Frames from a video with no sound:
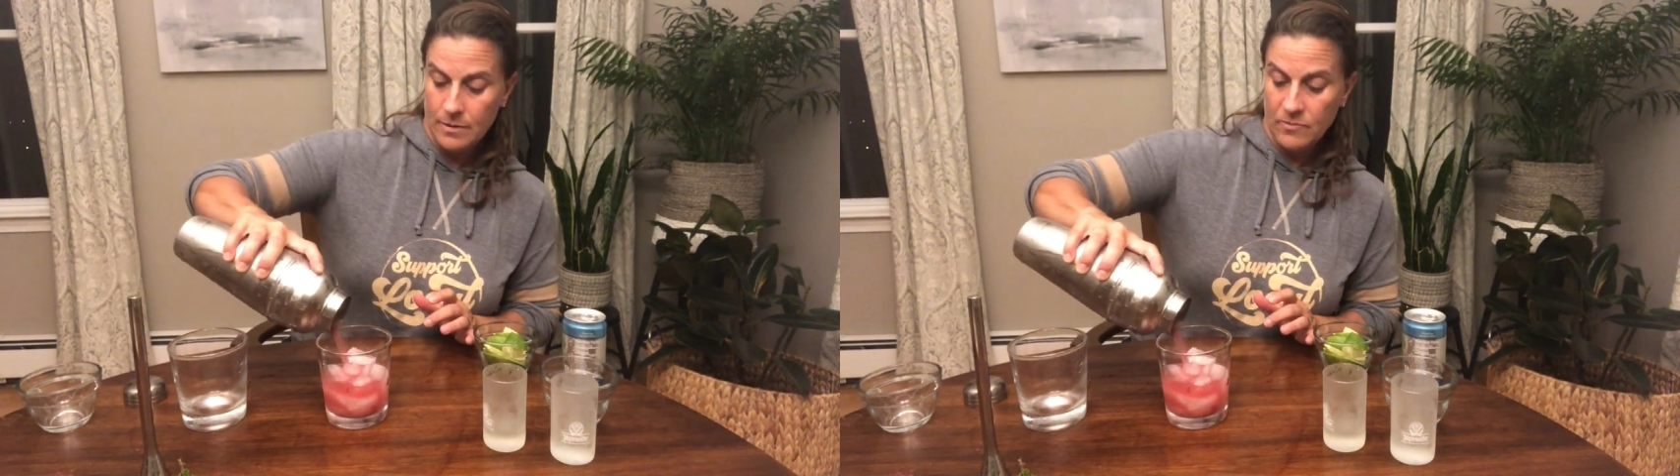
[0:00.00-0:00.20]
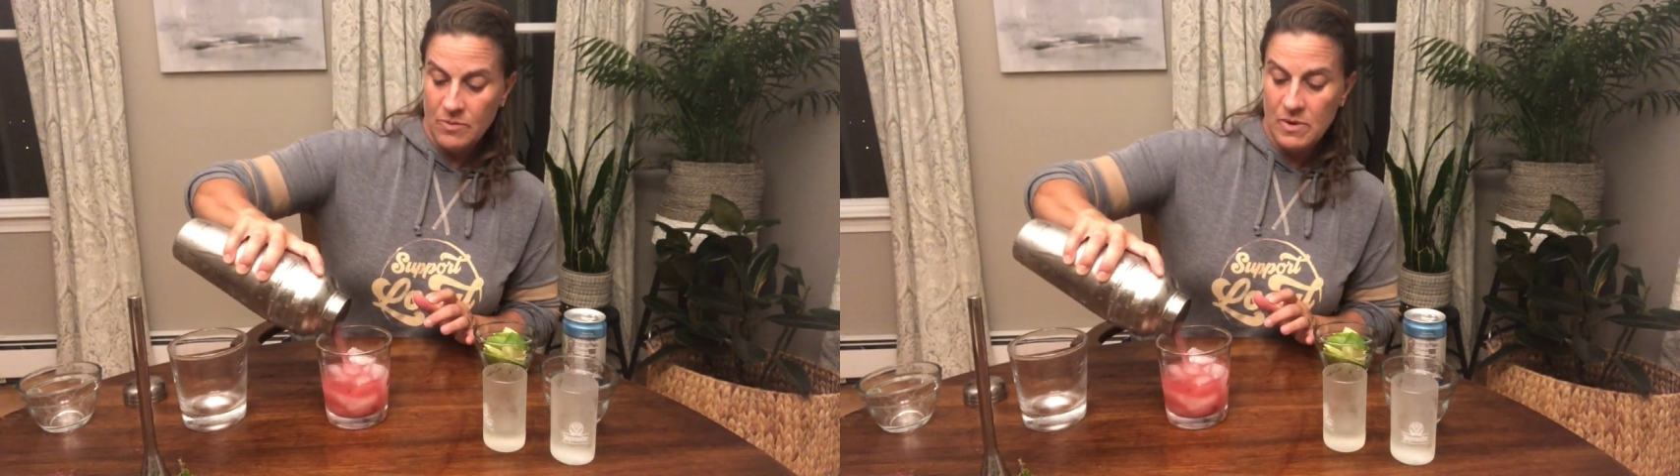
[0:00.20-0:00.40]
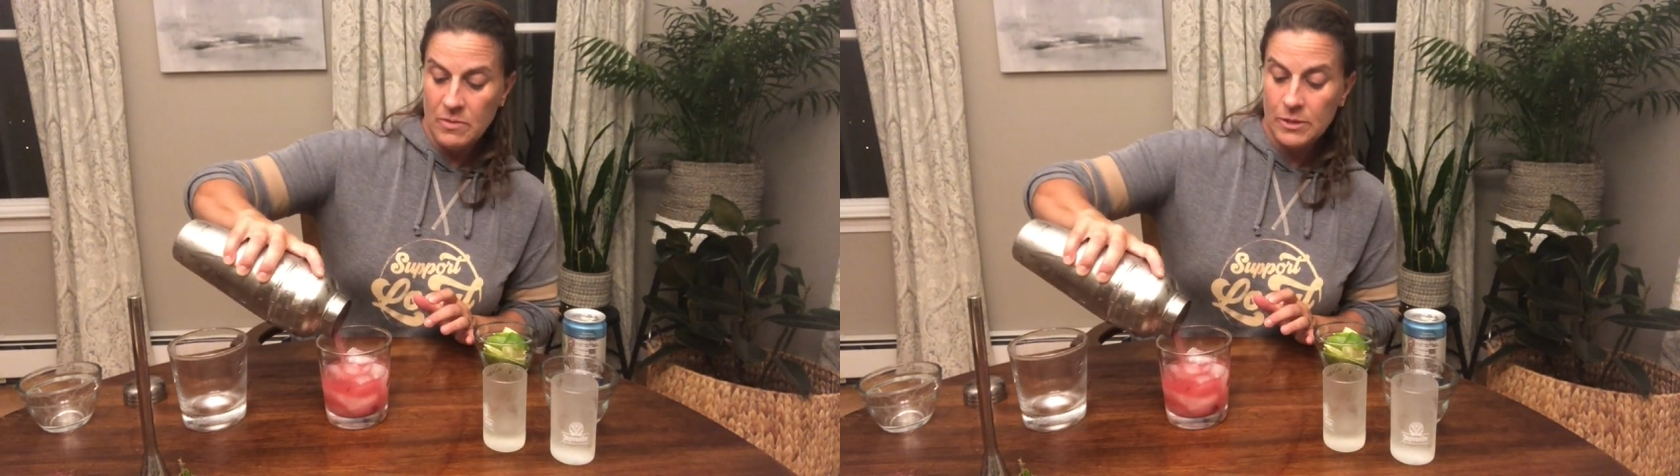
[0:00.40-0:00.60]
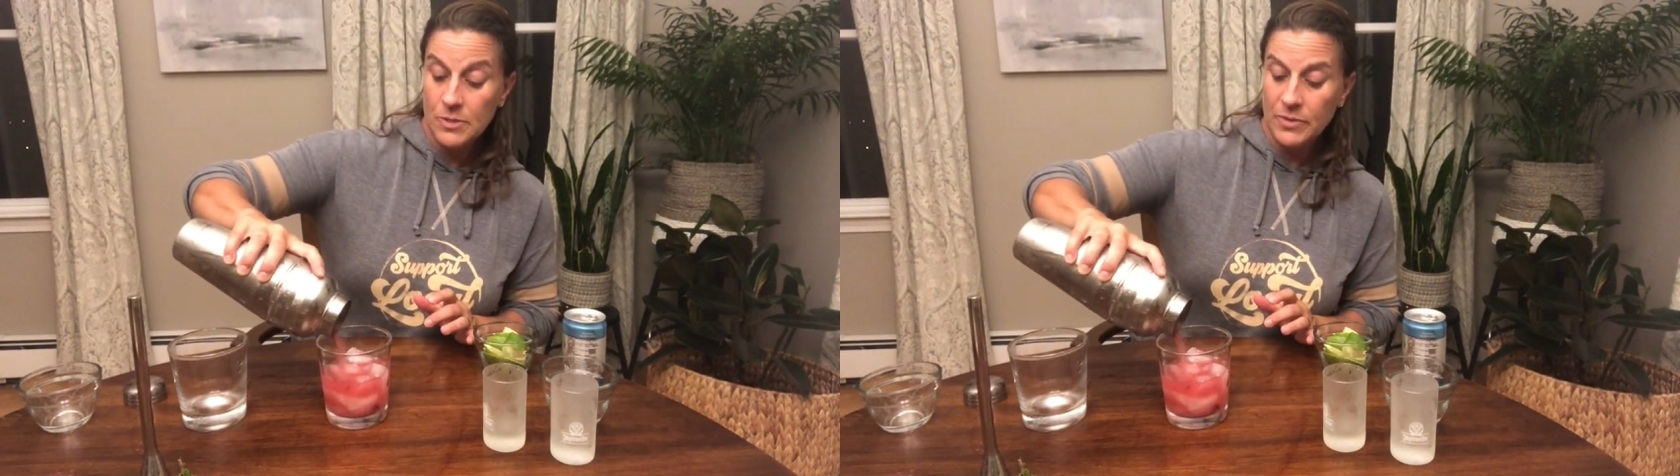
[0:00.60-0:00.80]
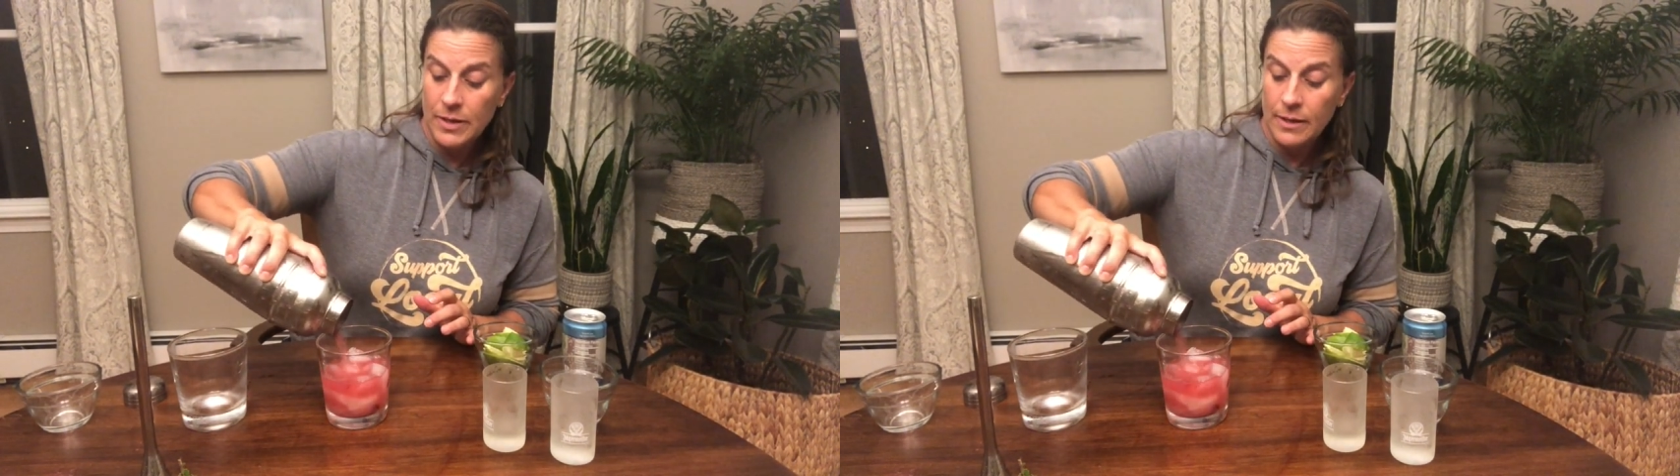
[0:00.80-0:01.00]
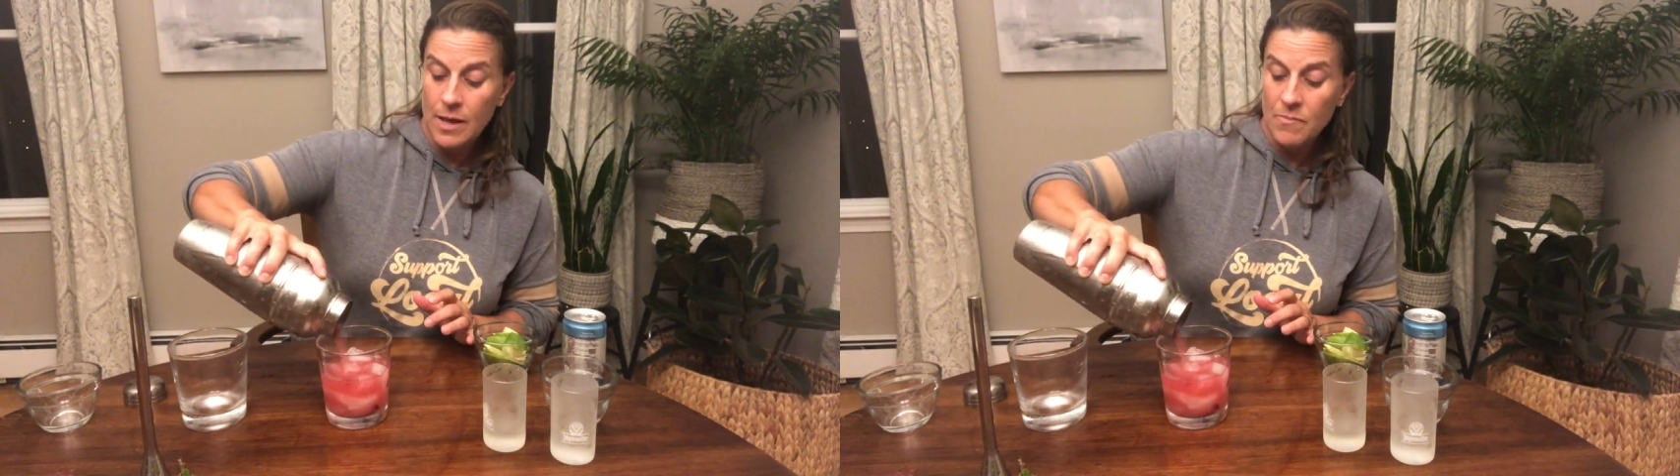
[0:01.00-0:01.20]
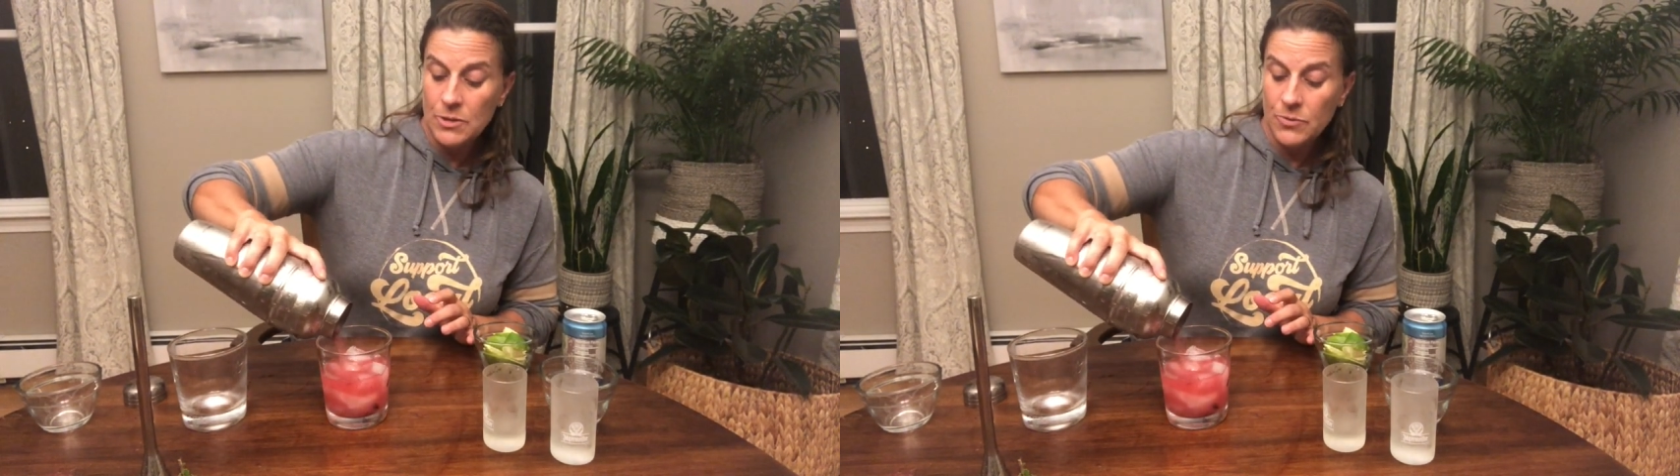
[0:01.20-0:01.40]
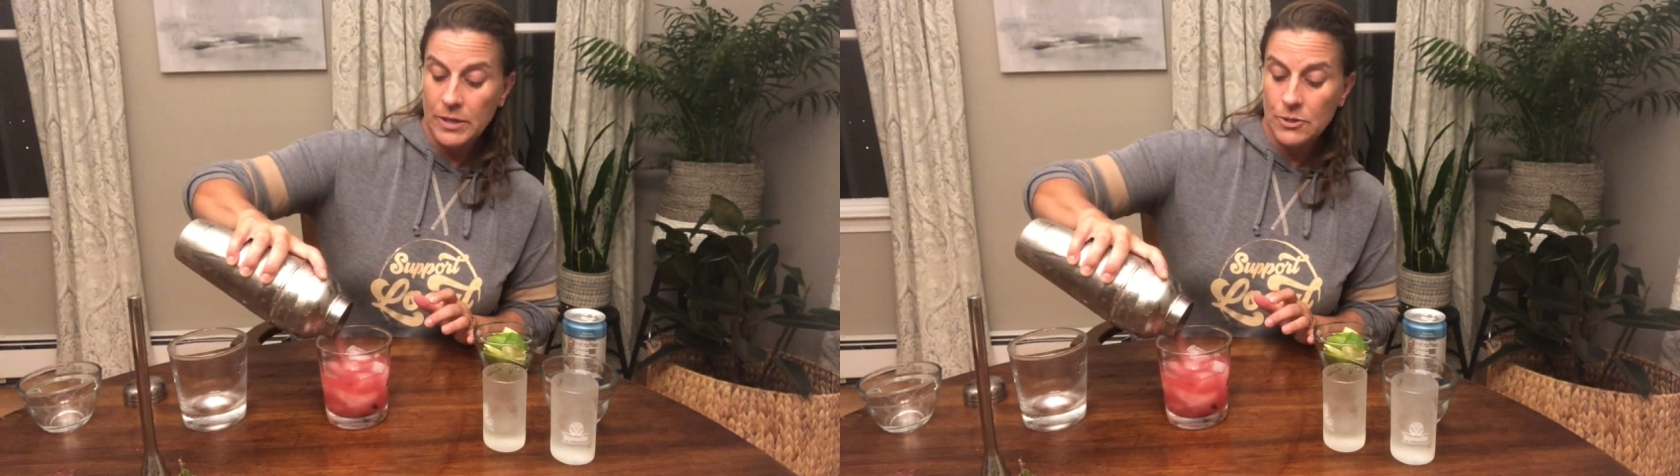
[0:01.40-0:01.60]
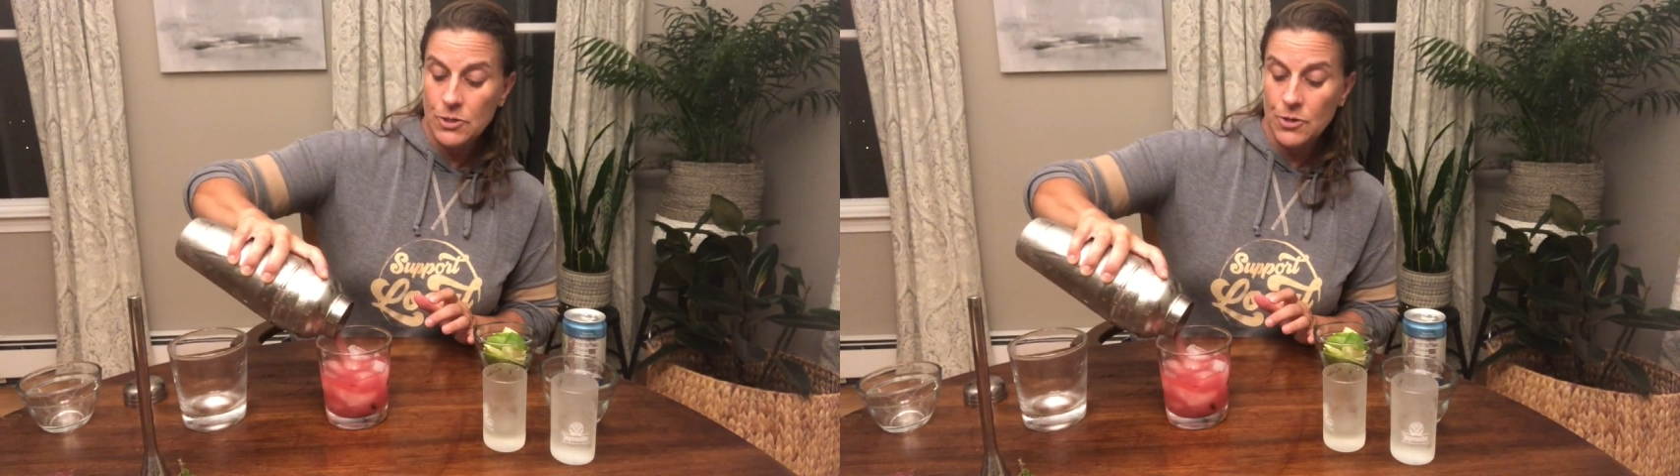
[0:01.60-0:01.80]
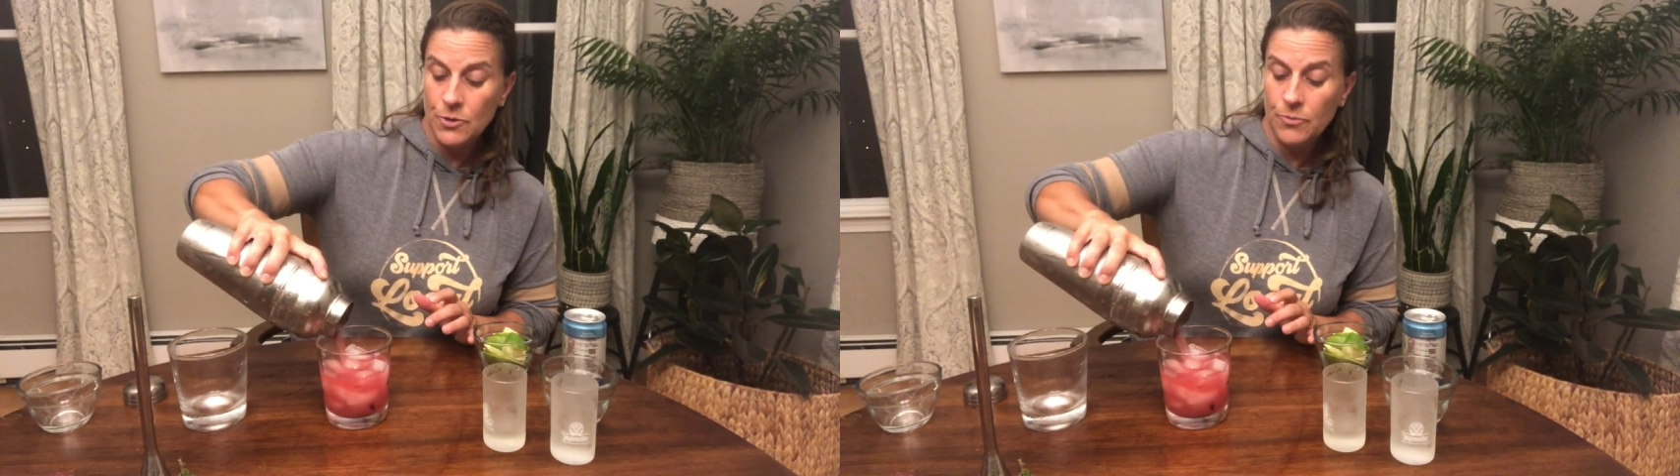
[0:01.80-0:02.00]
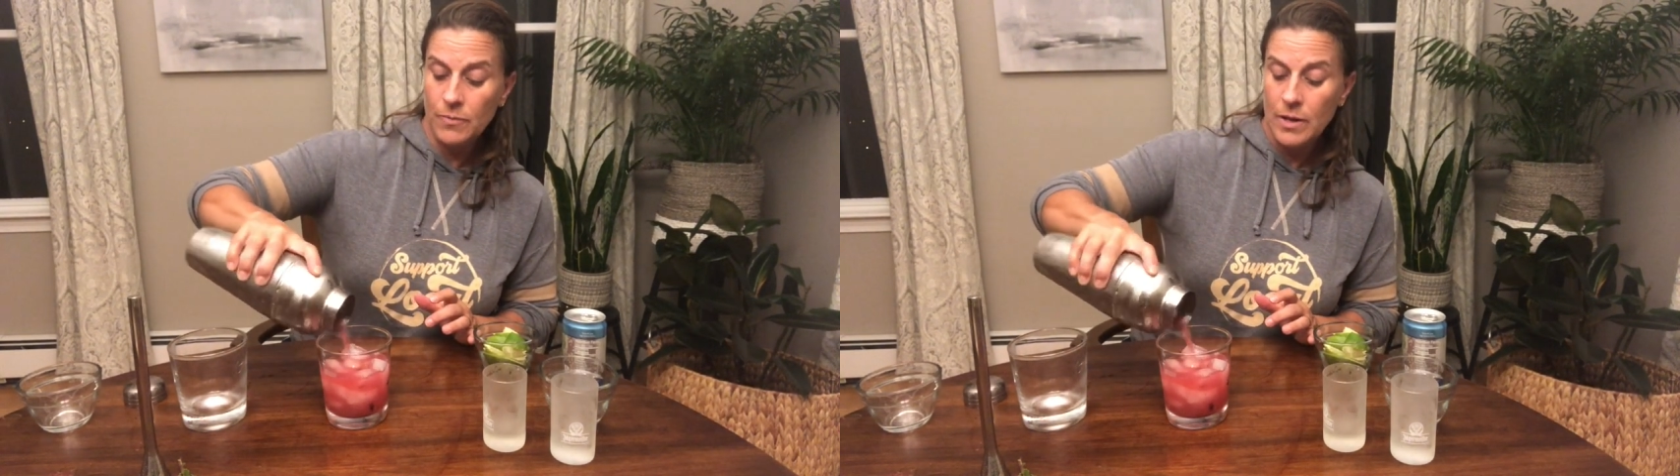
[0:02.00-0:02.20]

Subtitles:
Remember, you're splitting that between 2.